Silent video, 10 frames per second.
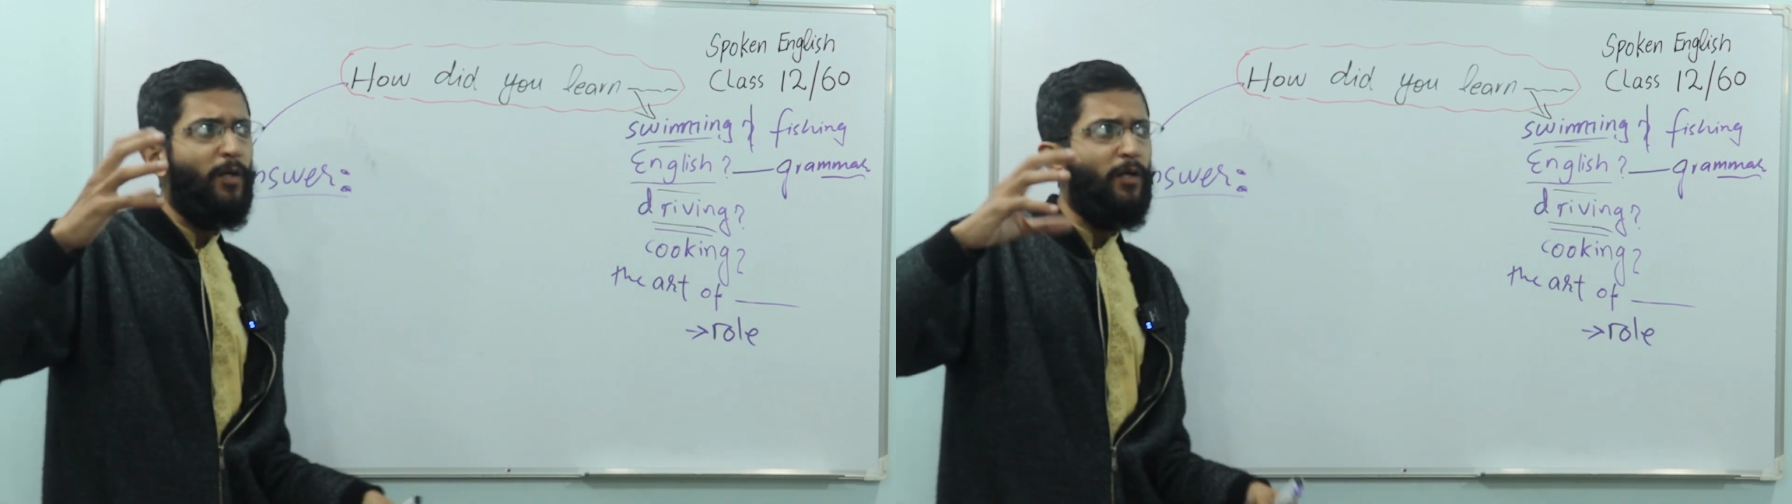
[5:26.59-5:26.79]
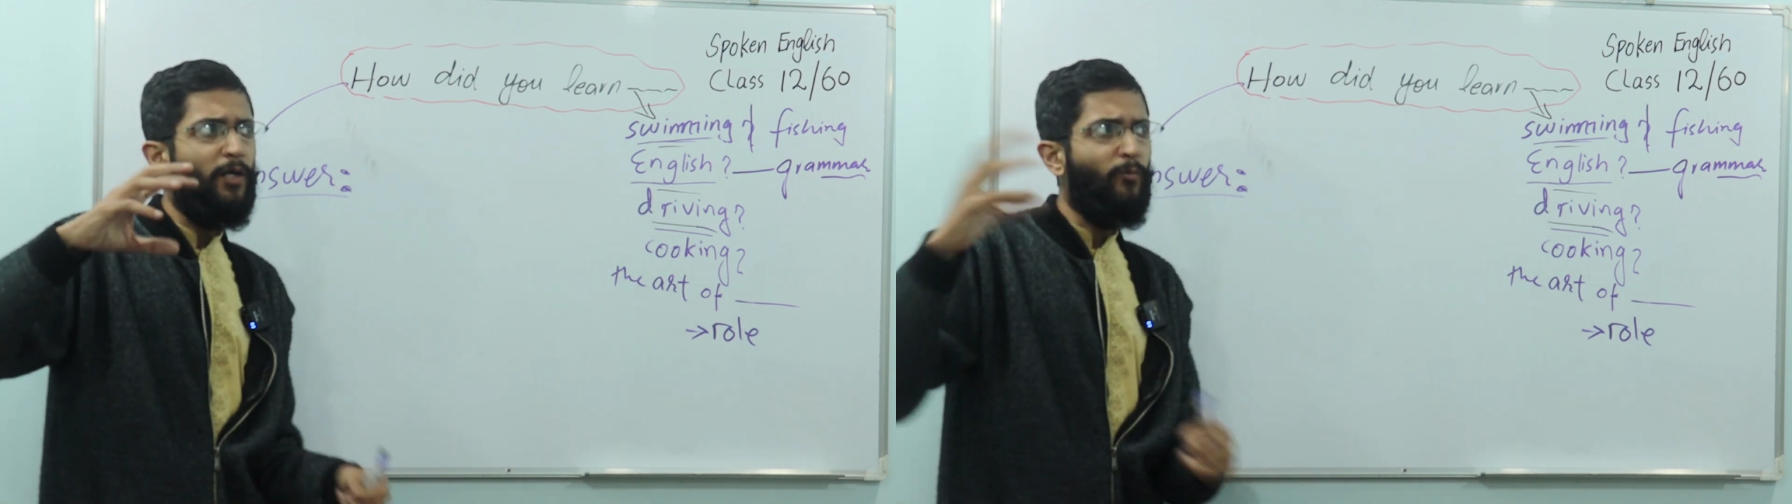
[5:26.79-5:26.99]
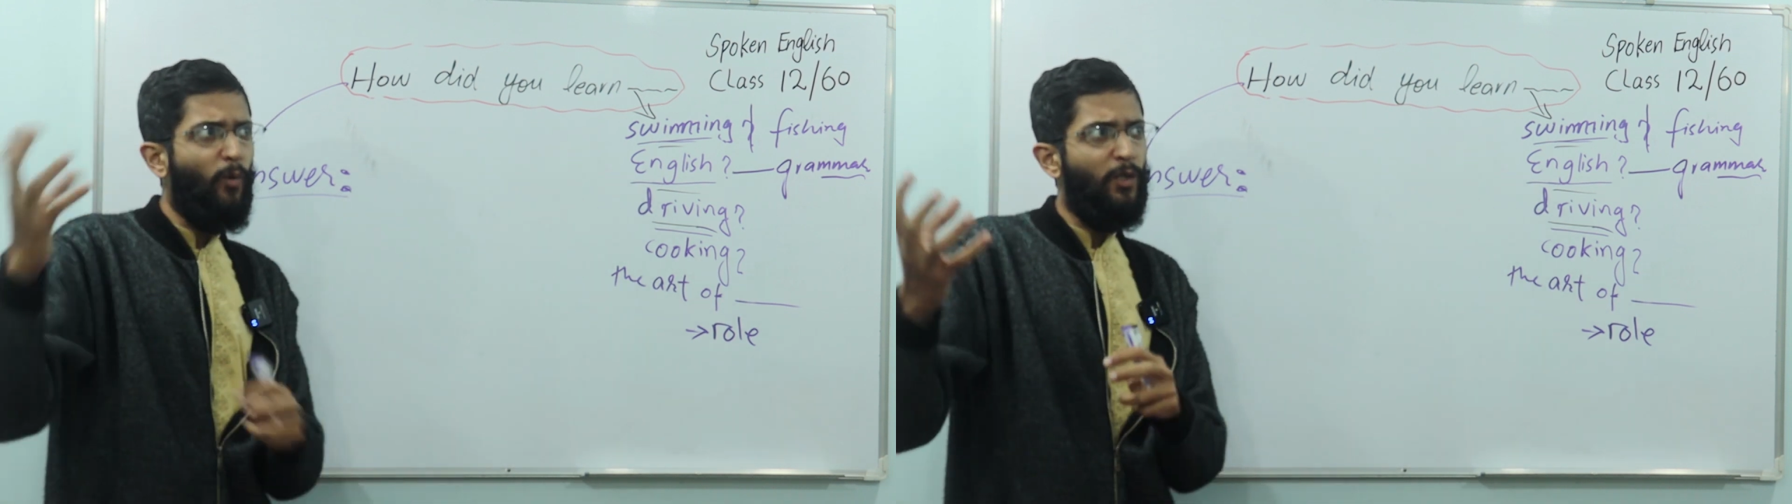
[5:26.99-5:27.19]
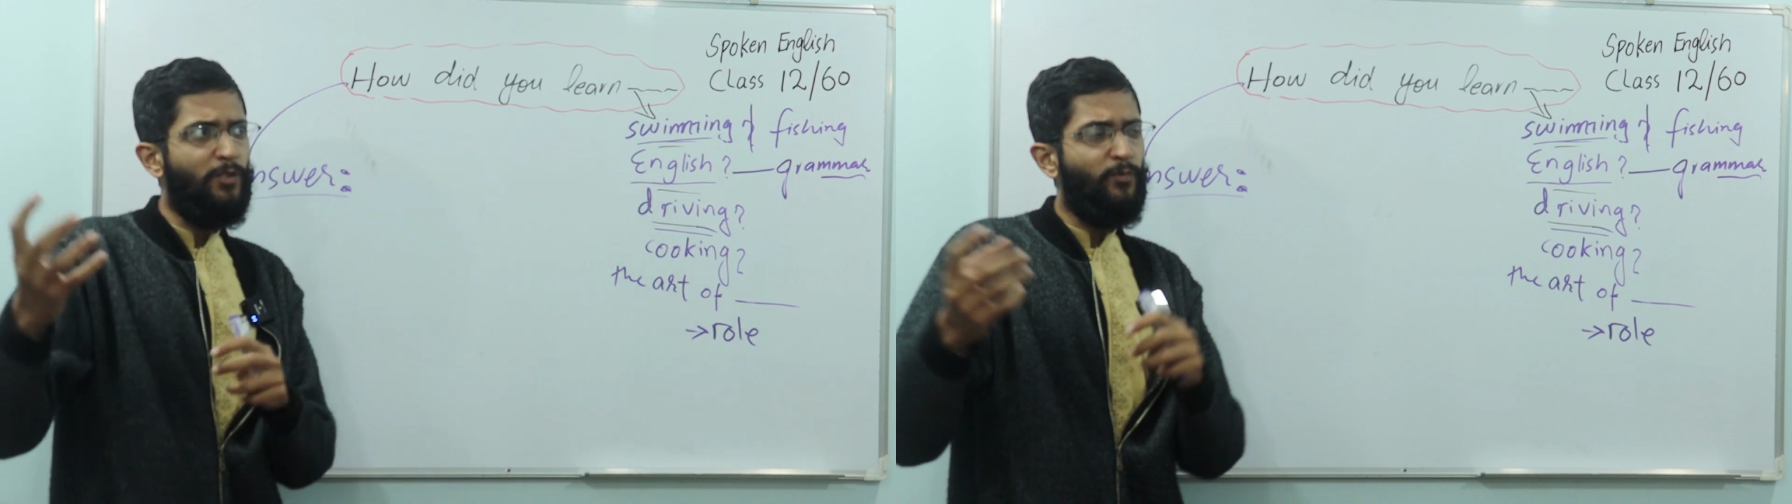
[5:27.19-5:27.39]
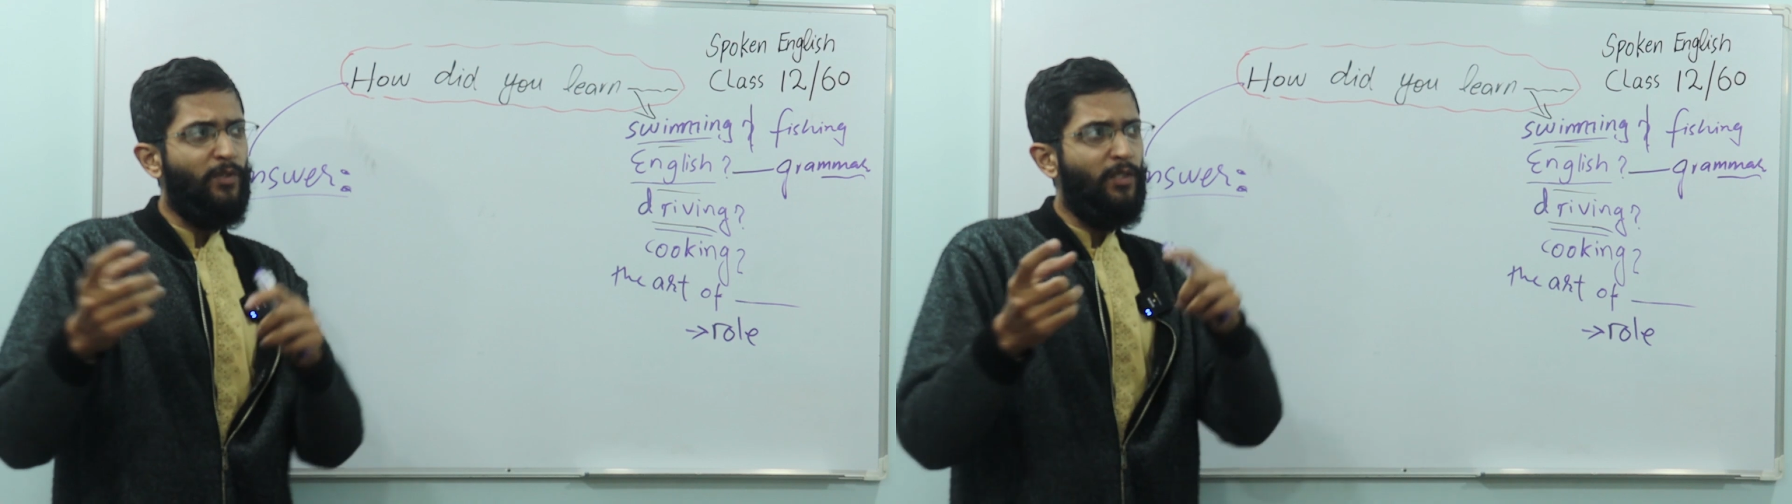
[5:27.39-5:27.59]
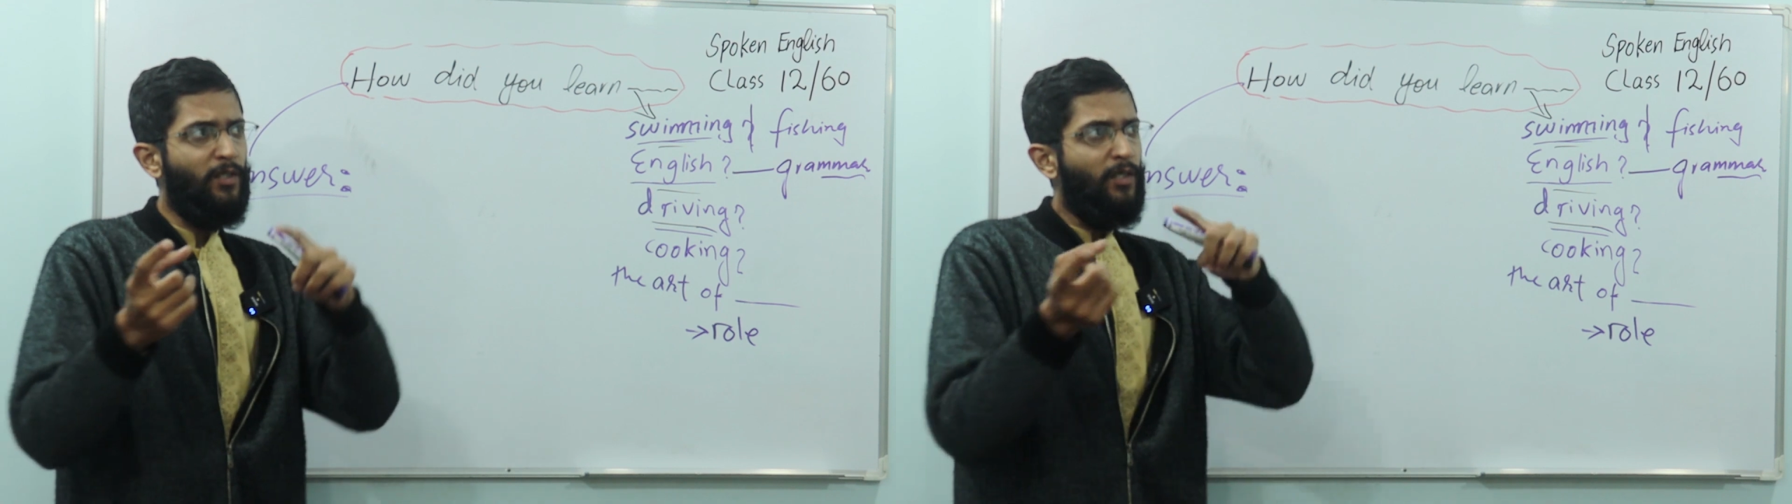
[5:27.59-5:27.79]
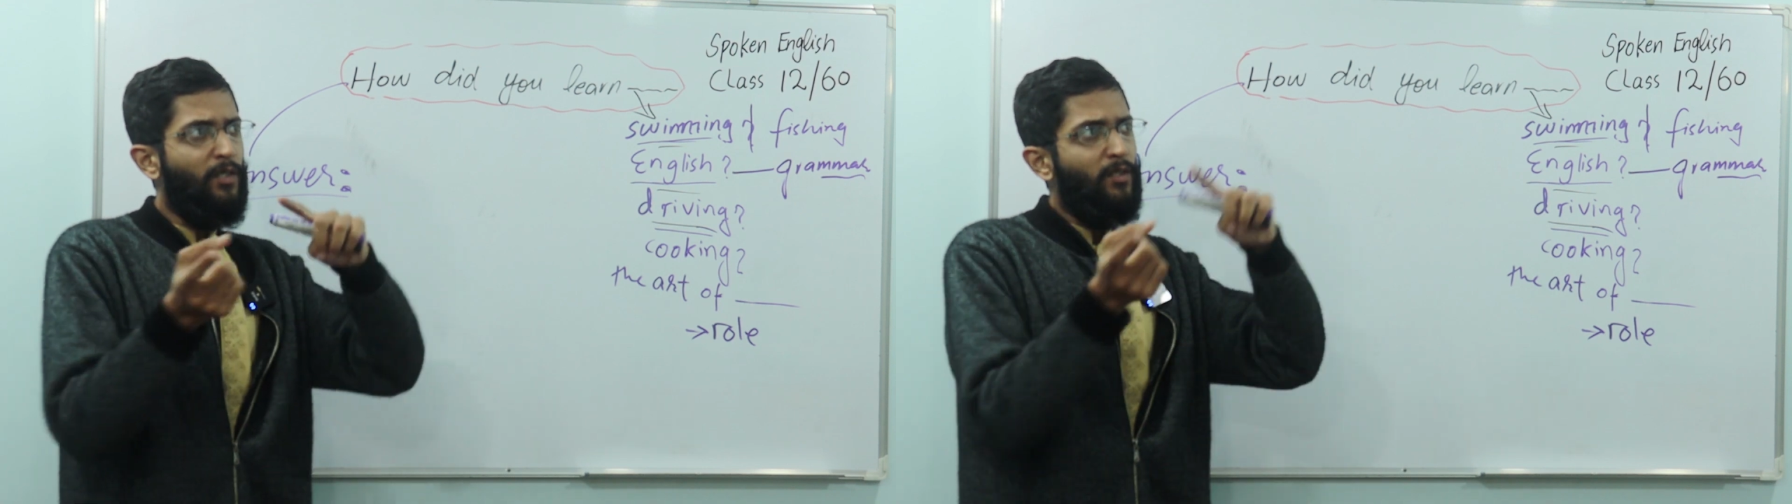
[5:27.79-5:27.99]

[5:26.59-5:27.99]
are, was, were,